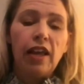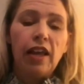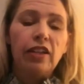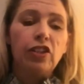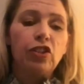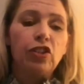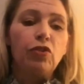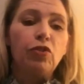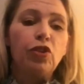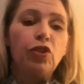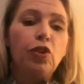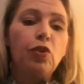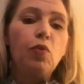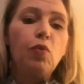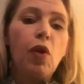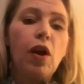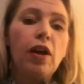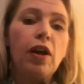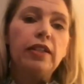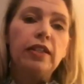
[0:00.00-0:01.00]
So you
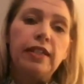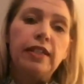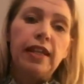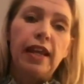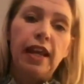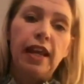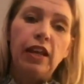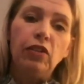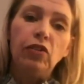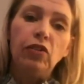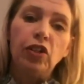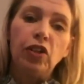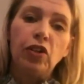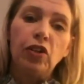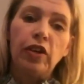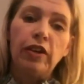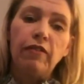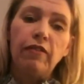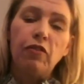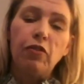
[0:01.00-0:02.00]
want to tailor
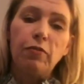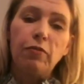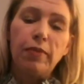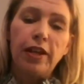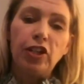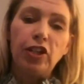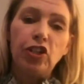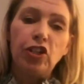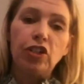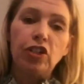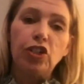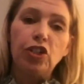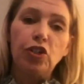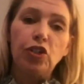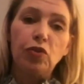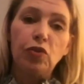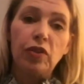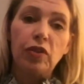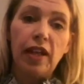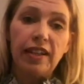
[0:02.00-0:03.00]
your information
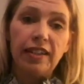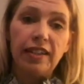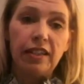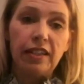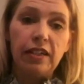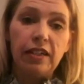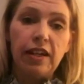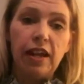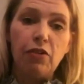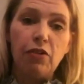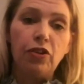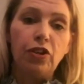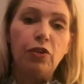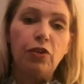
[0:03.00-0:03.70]
to less than an hour.